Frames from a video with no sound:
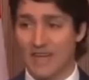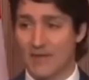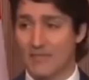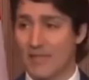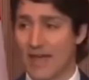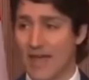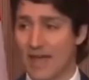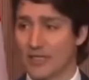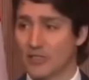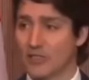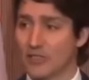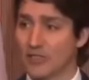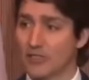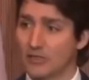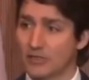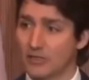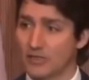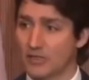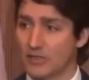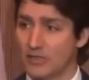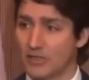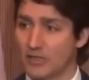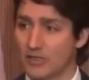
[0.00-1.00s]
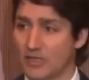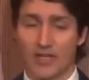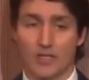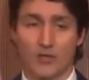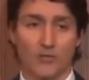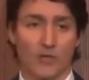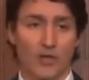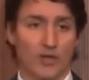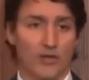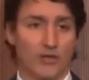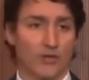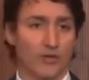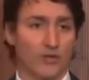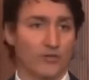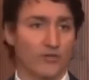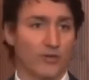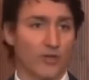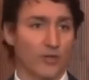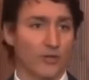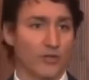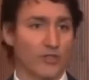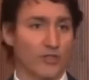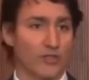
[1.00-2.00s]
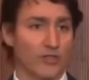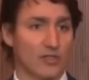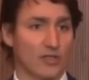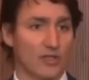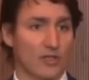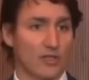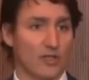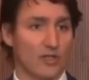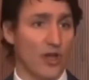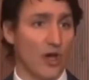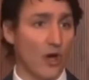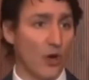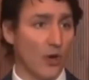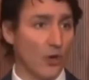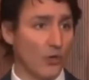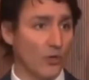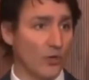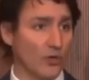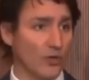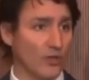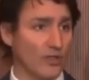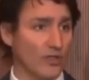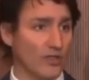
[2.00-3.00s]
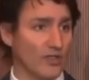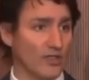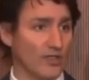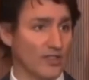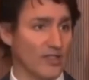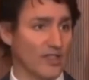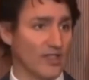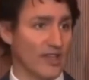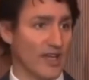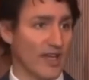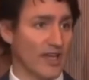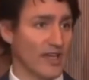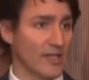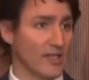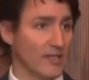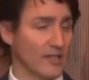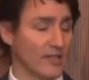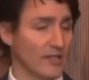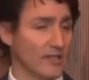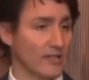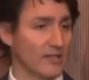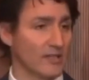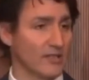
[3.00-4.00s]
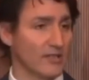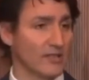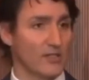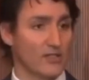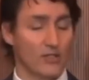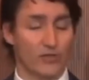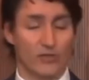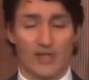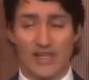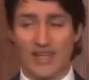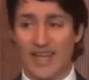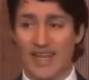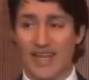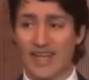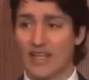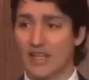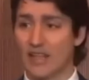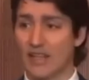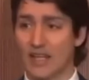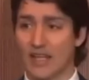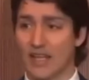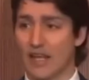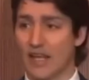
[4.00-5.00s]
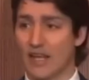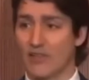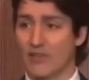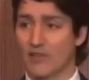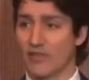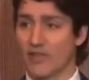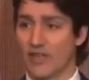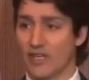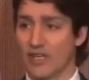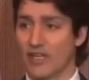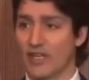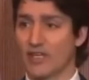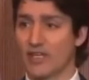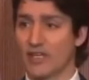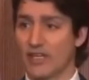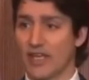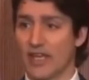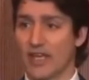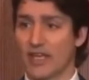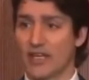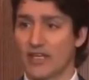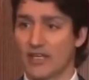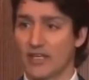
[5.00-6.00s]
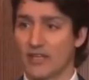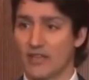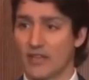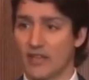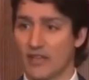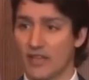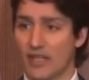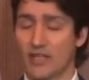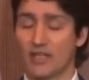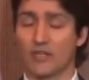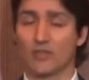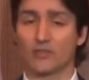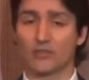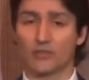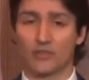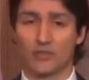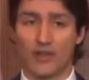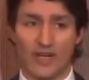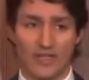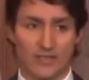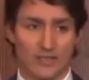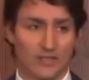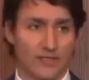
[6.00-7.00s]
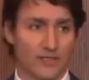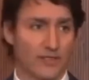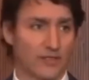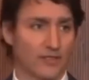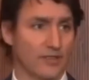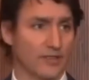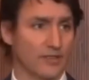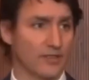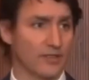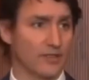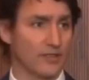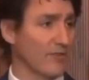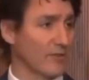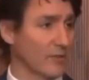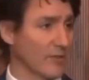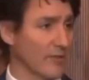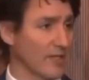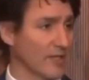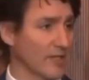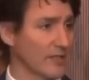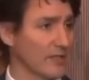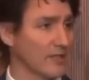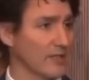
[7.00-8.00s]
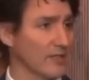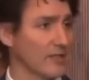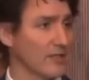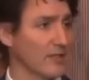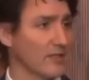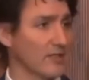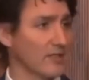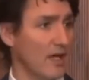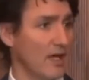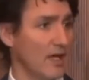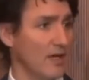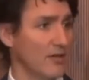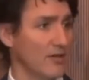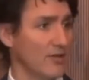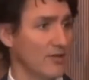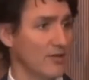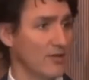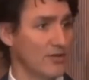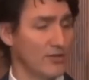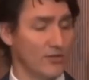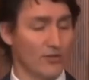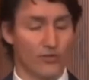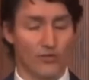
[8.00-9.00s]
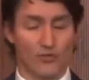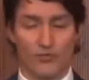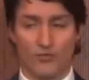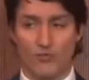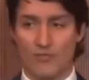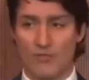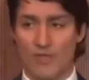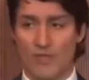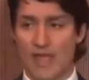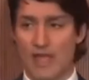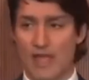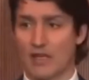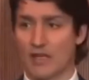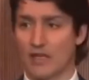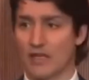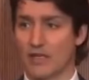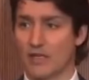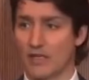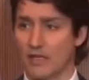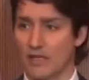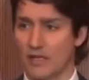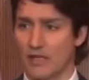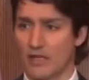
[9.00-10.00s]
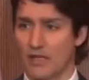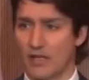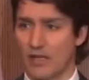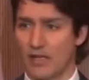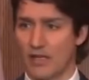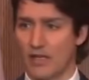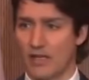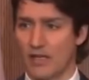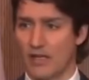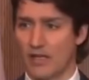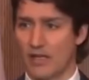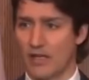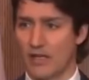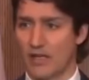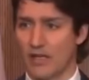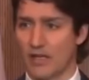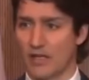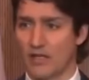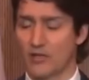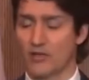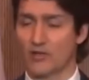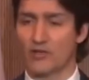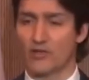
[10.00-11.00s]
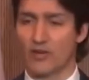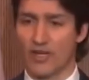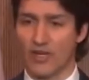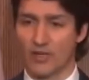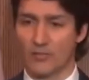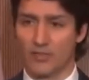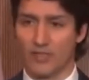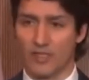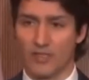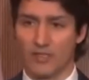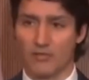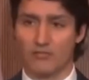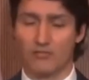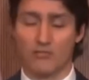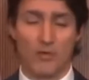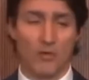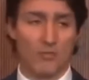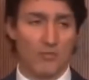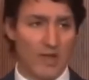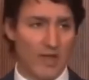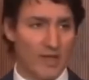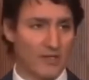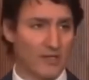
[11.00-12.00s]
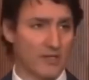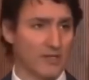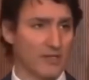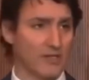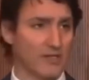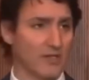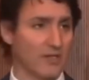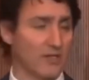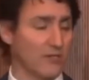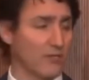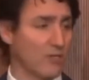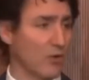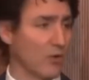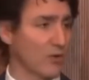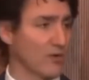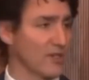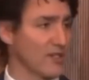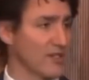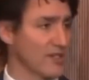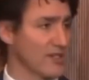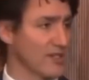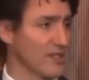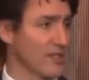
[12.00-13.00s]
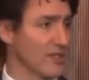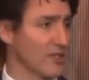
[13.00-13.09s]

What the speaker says: can't imagine that anyone who votes no tonight is doing anything other than indicating that they don't trust the government to make incredibly momentous and important